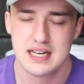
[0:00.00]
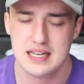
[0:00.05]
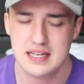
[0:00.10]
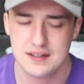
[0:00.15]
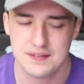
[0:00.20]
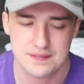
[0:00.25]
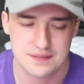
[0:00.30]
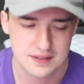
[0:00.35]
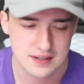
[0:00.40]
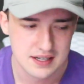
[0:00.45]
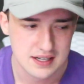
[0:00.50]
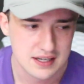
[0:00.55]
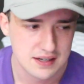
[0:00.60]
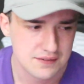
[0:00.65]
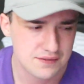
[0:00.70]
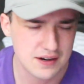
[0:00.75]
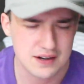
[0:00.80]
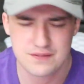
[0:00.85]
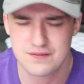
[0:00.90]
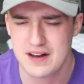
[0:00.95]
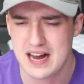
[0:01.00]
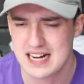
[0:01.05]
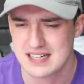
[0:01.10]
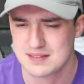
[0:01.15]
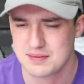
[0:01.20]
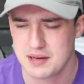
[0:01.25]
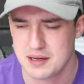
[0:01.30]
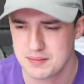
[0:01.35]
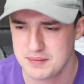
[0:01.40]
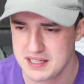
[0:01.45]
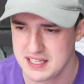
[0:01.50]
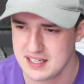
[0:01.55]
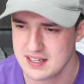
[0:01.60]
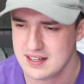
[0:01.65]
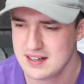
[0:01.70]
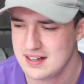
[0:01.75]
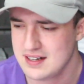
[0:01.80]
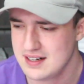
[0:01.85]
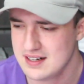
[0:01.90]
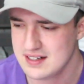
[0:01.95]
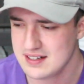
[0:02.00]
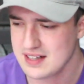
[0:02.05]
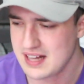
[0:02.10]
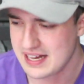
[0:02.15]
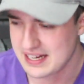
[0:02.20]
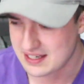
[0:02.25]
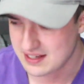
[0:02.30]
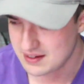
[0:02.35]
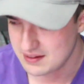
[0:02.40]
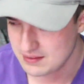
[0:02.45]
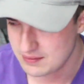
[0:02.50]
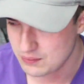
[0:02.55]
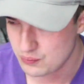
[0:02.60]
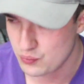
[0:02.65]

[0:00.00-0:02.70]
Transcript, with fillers: If, fun fact about me, like,